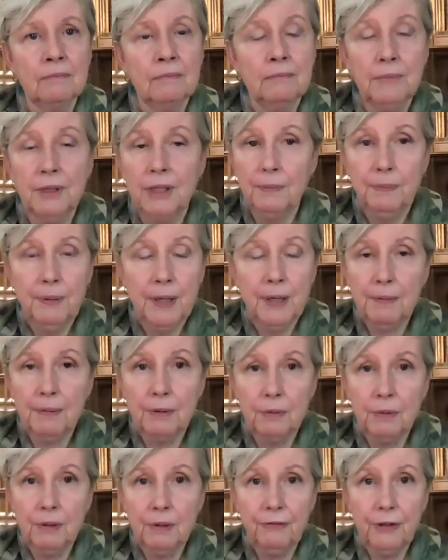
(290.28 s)
But the
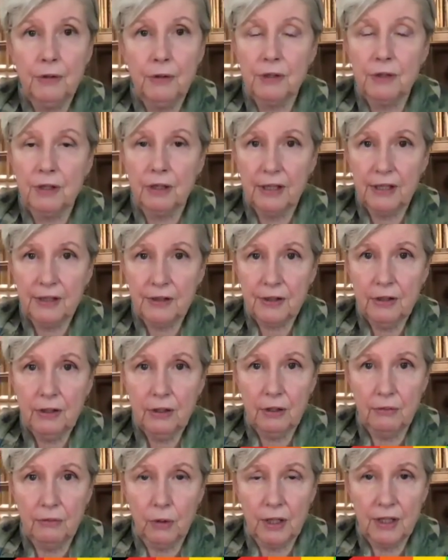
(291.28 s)
people refused to listen to
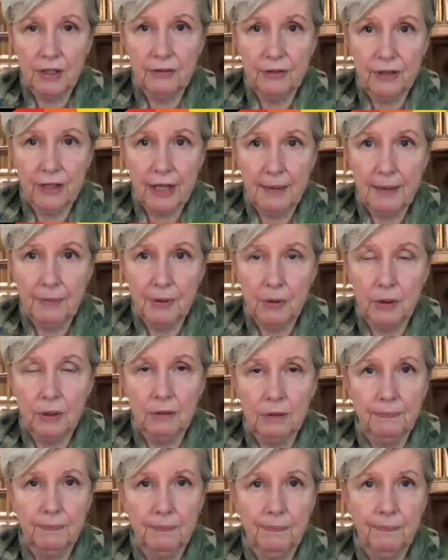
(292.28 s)
the voice of Samuel.
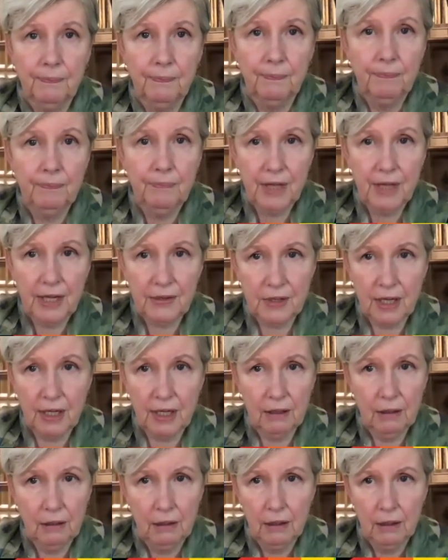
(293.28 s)
They
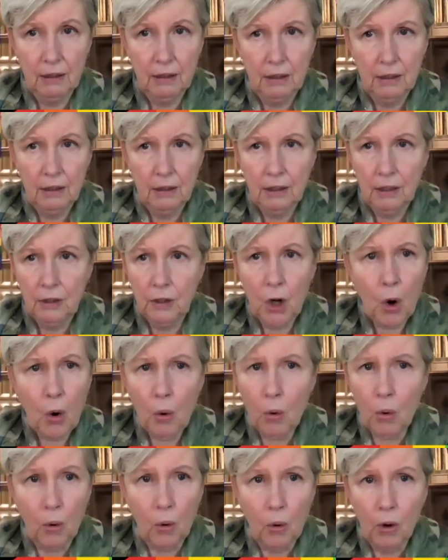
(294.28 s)
said,
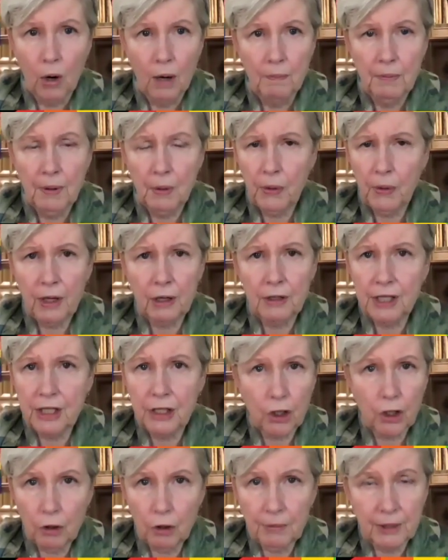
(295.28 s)
"No, but we are
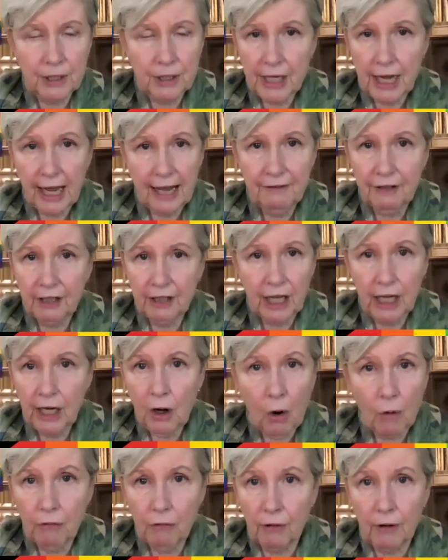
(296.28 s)
determined to have a king
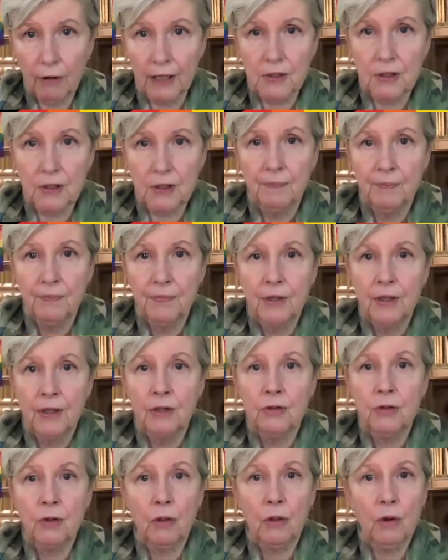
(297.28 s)
over us,
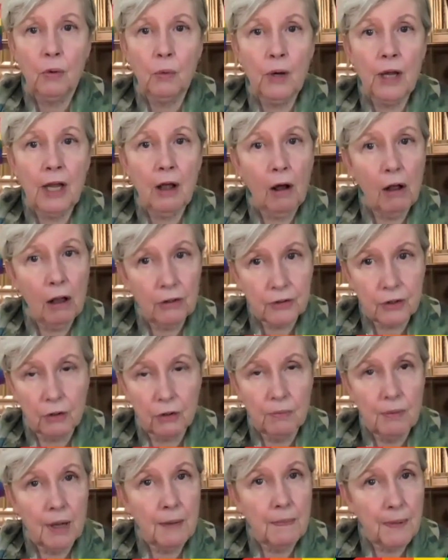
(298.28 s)
so that we also
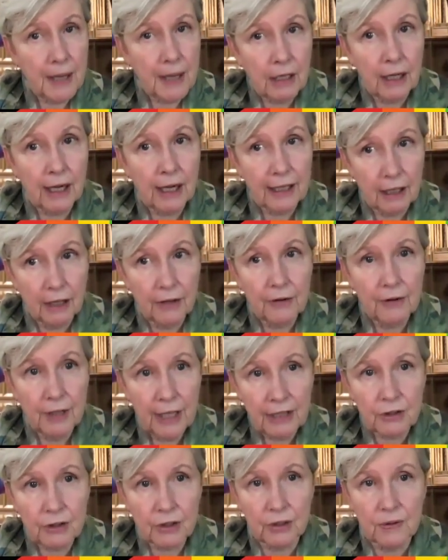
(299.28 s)
may be like other
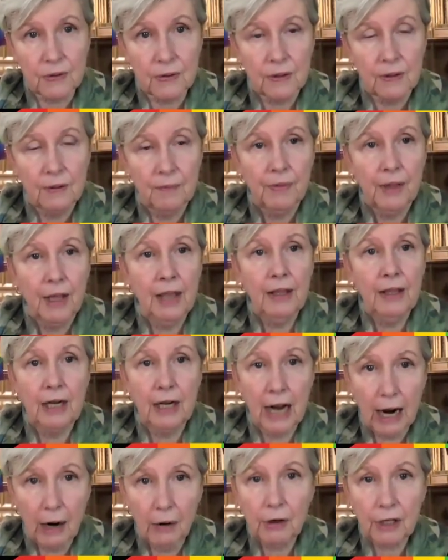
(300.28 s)
nations, and that
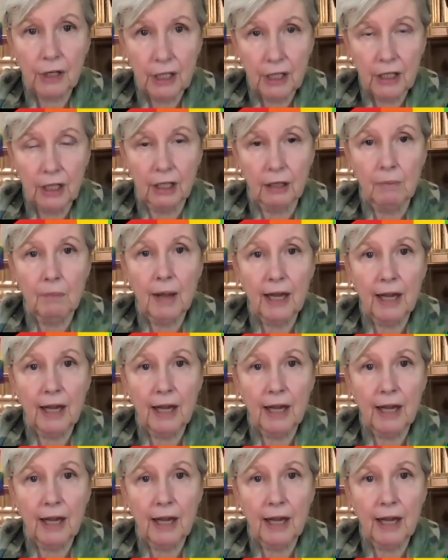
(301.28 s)
our king may